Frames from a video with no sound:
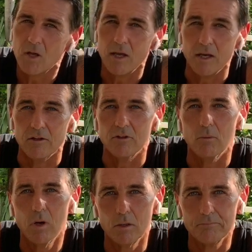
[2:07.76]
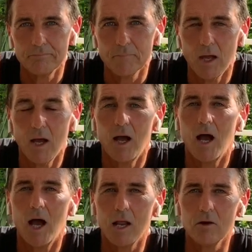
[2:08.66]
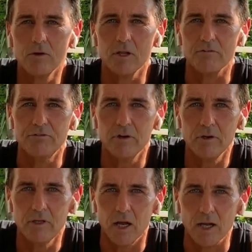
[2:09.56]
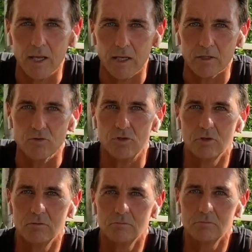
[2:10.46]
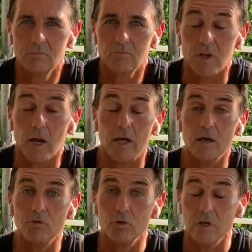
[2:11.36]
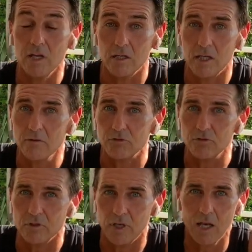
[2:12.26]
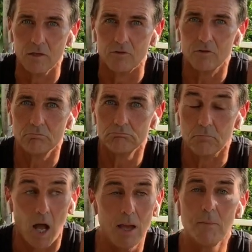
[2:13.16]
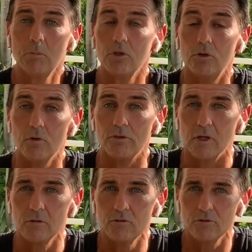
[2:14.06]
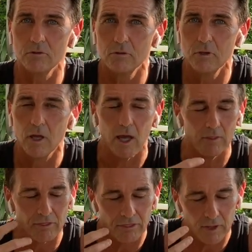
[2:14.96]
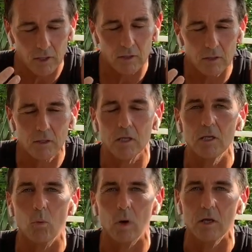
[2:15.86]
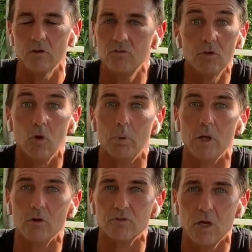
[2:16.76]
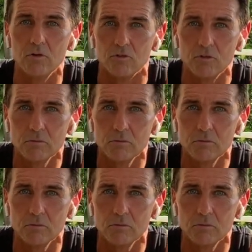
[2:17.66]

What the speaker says: And he said, "Well, I learned at a very young age that I have unique gifts and talents. I'm able to do things and think in ways that nobody else does.